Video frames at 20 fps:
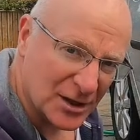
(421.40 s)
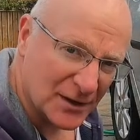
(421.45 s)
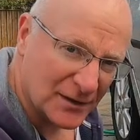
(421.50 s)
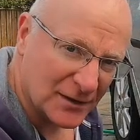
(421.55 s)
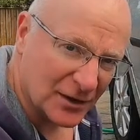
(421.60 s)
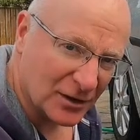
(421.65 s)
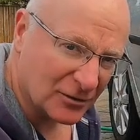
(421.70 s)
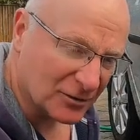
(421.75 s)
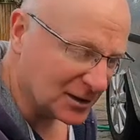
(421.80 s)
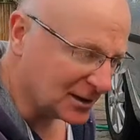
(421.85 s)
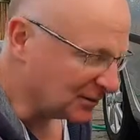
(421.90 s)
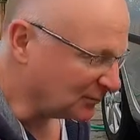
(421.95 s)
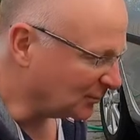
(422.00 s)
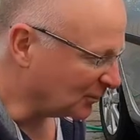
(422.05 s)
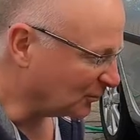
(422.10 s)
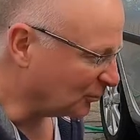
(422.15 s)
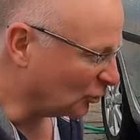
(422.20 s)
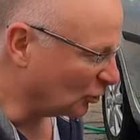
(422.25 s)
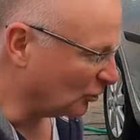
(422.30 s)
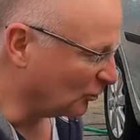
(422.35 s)
it thoroughly
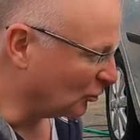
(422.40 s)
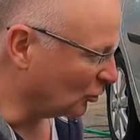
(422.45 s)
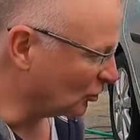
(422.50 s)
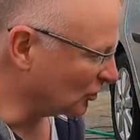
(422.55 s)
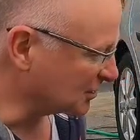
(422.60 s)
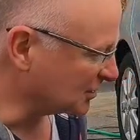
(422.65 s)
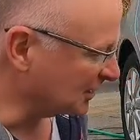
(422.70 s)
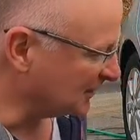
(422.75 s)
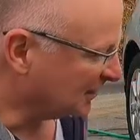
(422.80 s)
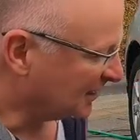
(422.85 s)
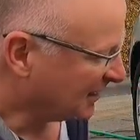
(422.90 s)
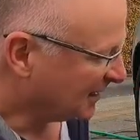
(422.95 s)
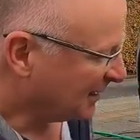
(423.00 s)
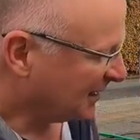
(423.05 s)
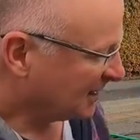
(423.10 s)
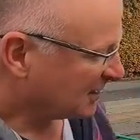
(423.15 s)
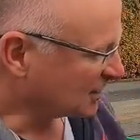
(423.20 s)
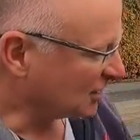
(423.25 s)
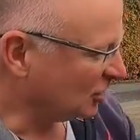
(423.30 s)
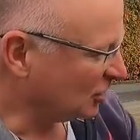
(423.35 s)
with warm water.
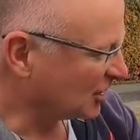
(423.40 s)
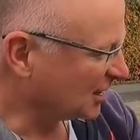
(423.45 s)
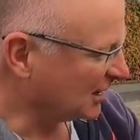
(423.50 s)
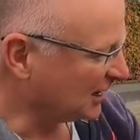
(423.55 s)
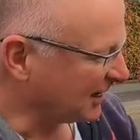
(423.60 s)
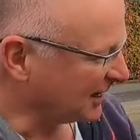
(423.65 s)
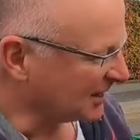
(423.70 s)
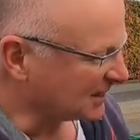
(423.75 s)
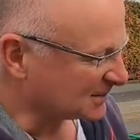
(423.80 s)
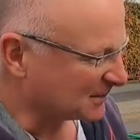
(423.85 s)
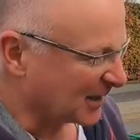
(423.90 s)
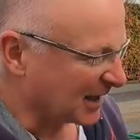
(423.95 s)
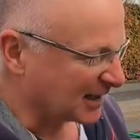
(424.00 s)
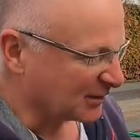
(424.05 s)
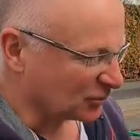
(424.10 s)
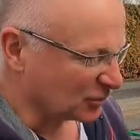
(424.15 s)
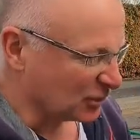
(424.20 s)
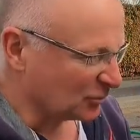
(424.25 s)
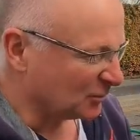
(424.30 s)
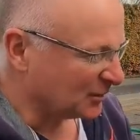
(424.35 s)
So looking at this
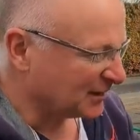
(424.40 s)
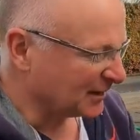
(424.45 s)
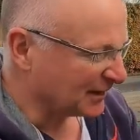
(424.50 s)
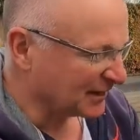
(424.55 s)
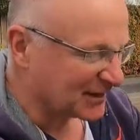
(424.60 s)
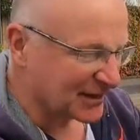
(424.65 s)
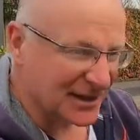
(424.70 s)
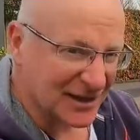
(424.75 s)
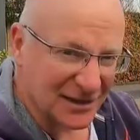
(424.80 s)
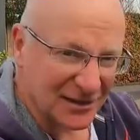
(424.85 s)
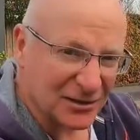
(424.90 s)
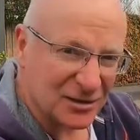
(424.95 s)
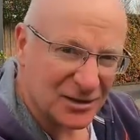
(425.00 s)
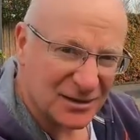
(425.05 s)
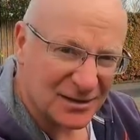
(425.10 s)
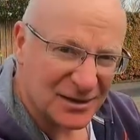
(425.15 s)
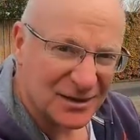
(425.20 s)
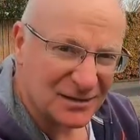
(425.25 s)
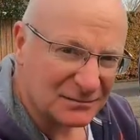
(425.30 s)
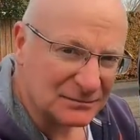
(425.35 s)
panel, you'd think
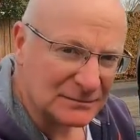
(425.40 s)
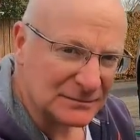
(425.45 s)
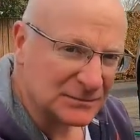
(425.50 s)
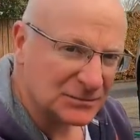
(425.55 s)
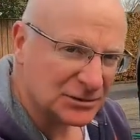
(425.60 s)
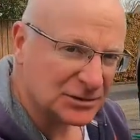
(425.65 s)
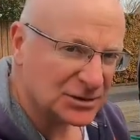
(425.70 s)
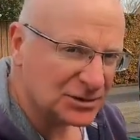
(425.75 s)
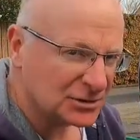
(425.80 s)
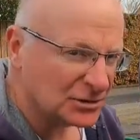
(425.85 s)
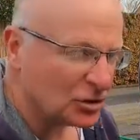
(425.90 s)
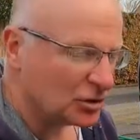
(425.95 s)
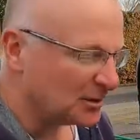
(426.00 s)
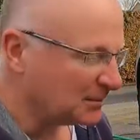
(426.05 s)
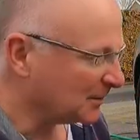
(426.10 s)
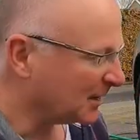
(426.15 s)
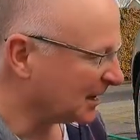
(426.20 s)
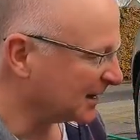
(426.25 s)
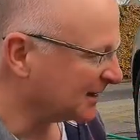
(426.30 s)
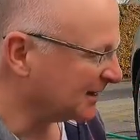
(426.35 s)
this is not
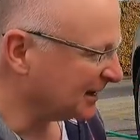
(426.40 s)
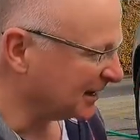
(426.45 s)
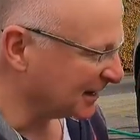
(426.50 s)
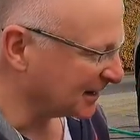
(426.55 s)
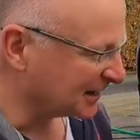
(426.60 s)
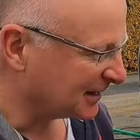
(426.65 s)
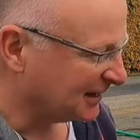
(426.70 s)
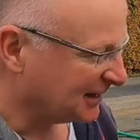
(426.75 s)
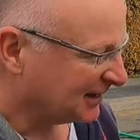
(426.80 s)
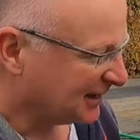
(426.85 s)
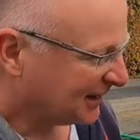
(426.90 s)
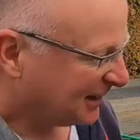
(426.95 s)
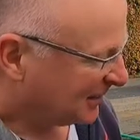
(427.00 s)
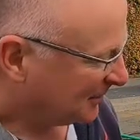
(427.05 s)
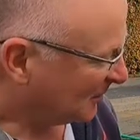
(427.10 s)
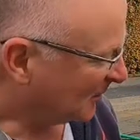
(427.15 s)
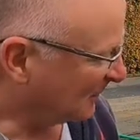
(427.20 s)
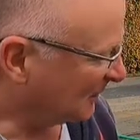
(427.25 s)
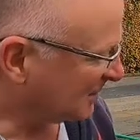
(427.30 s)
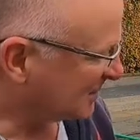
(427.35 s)
in bad nick.
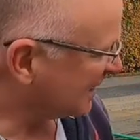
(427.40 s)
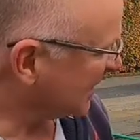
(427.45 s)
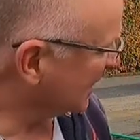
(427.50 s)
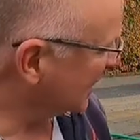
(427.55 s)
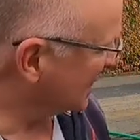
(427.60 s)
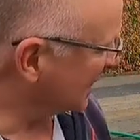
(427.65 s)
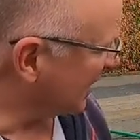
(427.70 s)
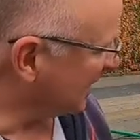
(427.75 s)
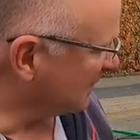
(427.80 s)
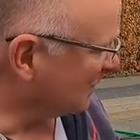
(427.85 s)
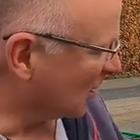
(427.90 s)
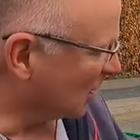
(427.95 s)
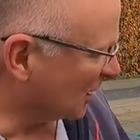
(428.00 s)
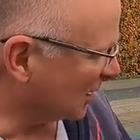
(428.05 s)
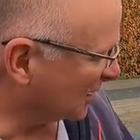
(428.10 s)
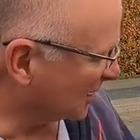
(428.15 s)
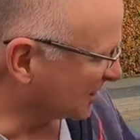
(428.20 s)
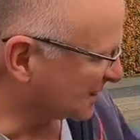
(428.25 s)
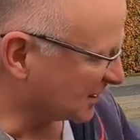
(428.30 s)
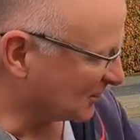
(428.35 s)
But if you take your clay bar,
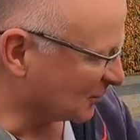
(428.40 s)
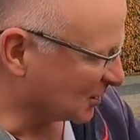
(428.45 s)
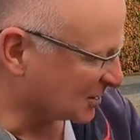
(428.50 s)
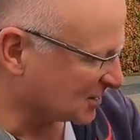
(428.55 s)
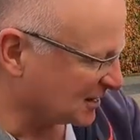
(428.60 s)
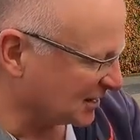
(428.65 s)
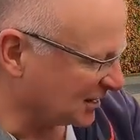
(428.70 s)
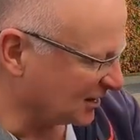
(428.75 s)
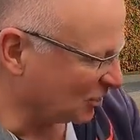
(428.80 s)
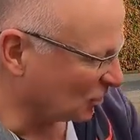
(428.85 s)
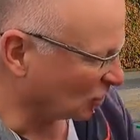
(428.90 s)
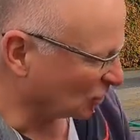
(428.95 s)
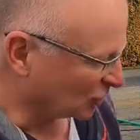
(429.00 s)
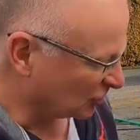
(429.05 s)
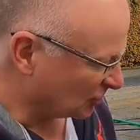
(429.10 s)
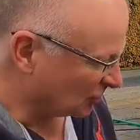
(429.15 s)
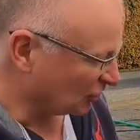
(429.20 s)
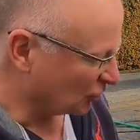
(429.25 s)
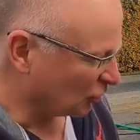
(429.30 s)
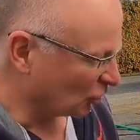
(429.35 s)
like I said, we can see the odd
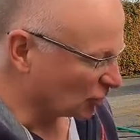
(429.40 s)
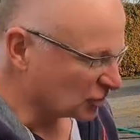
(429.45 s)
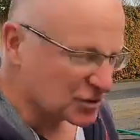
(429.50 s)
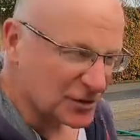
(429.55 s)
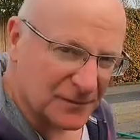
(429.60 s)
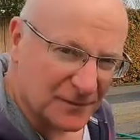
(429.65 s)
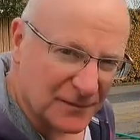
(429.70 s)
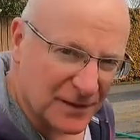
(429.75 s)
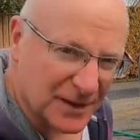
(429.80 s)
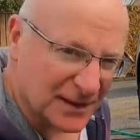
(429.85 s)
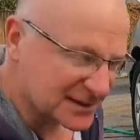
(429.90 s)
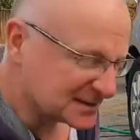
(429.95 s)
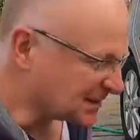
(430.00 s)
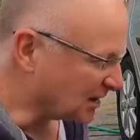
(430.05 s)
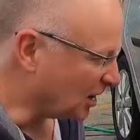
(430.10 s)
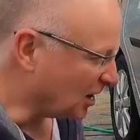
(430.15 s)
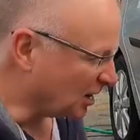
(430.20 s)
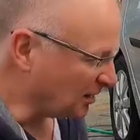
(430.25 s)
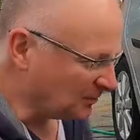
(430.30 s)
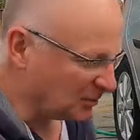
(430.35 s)
dot of
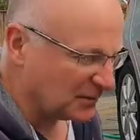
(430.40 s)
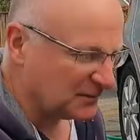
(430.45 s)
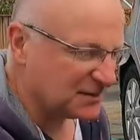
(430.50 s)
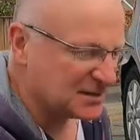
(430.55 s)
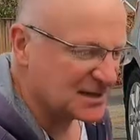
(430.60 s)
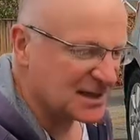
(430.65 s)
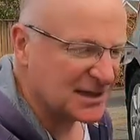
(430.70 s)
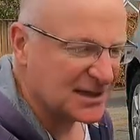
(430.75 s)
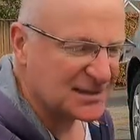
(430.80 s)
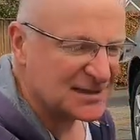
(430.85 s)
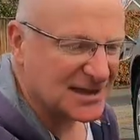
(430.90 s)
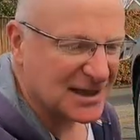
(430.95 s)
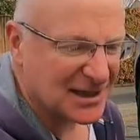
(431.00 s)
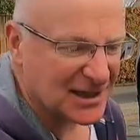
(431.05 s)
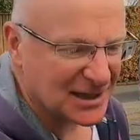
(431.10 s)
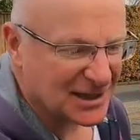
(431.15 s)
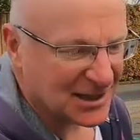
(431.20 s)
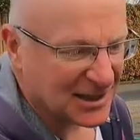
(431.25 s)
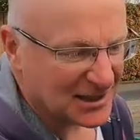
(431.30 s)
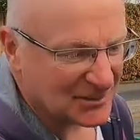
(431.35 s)
tar. But if you take your
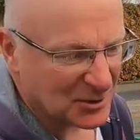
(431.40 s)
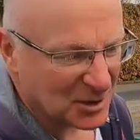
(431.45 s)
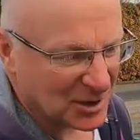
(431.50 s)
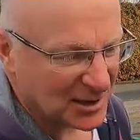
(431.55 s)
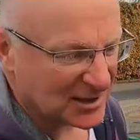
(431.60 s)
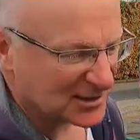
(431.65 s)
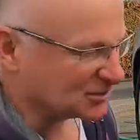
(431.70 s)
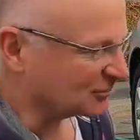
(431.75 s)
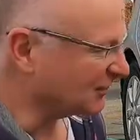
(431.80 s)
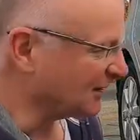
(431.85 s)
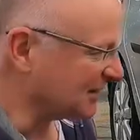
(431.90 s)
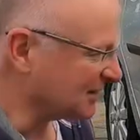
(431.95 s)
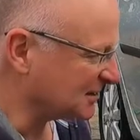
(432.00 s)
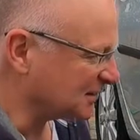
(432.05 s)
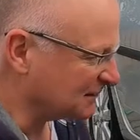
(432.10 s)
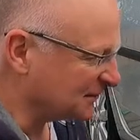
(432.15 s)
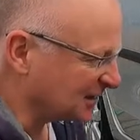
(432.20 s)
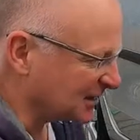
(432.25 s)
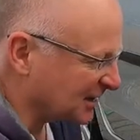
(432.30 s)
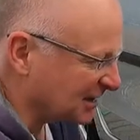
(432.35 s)
clay bar, there's a
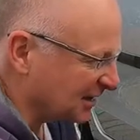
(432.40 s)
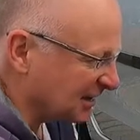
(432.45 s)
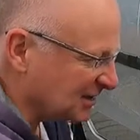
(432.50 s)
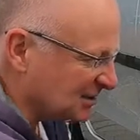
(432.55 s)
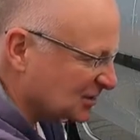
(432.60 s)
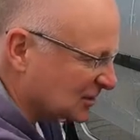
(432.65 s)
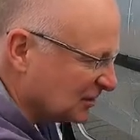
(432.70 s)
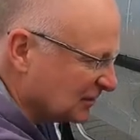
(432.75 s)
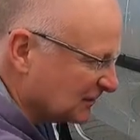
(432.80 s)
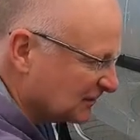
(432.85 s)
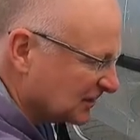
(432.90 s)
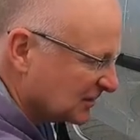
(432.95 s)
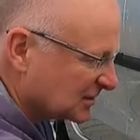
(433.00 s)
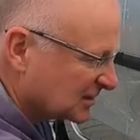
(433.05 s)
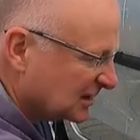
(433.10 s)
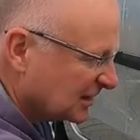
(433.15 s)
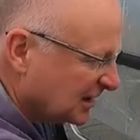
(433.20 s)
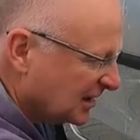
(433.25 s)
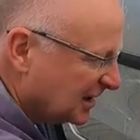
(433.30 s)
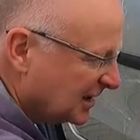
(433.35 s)
relatively clean
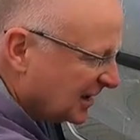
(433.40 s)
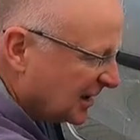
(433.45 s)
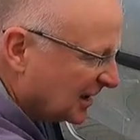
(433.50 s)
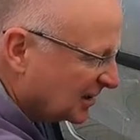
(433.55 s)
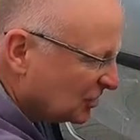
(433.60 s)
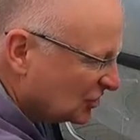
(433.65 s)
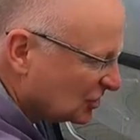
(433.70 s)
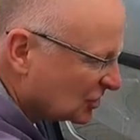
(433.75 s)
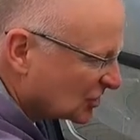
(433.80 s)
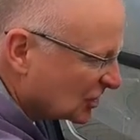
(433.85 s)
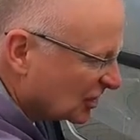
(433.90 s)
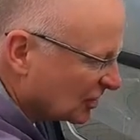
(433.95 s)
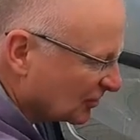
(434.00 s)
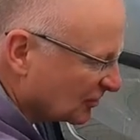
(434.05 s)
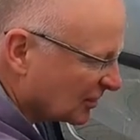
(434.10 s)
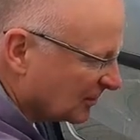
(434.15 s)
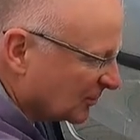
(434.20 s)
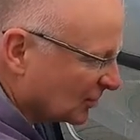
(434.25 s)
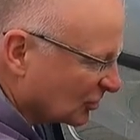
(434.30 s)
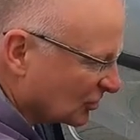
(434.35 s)
surface, and you're just going to
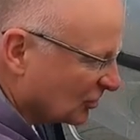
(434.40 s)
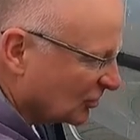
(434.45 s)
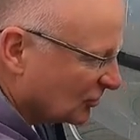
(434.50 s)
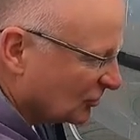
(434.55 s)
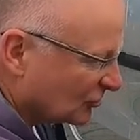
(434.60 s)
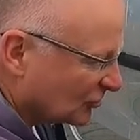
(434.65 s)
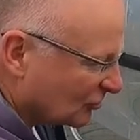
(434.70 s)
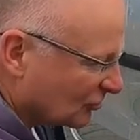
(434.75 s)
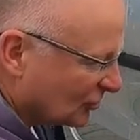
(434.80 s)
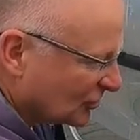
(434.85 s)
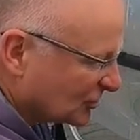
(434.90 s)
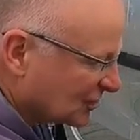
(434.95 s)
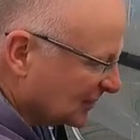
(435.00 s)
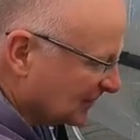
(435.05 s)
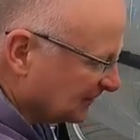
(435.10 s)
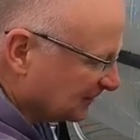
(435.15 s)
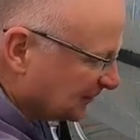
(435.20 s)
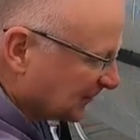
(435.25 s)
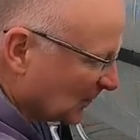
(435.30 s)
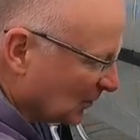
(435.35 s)
rub across
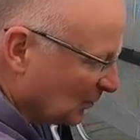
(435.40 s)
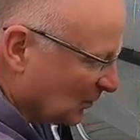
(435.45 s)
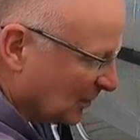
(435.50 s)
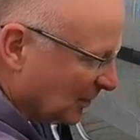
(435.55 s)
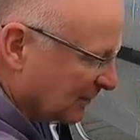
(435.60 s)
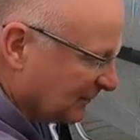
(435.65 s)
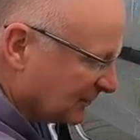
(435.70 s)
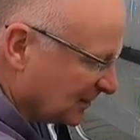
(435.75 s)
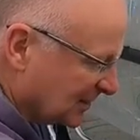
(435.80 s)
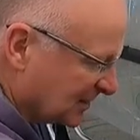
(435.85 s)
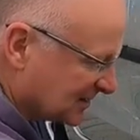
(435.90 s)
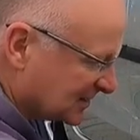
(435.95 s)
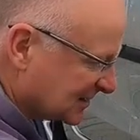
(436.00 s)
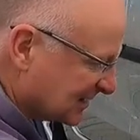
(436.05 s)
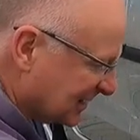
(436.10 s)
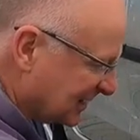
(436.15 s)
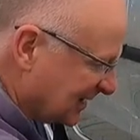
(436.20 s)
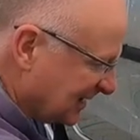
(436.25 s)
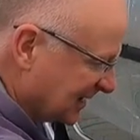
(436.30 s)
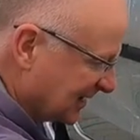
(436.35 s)
it. Wherever you
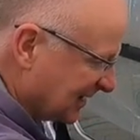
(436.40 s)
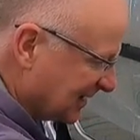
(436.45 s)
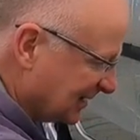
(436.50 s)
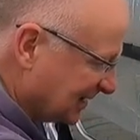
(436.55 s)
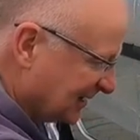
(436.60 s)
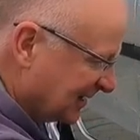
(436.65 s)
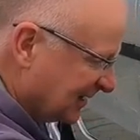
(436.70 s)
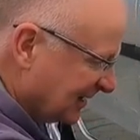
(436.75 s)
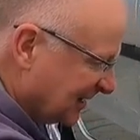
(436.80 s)
see a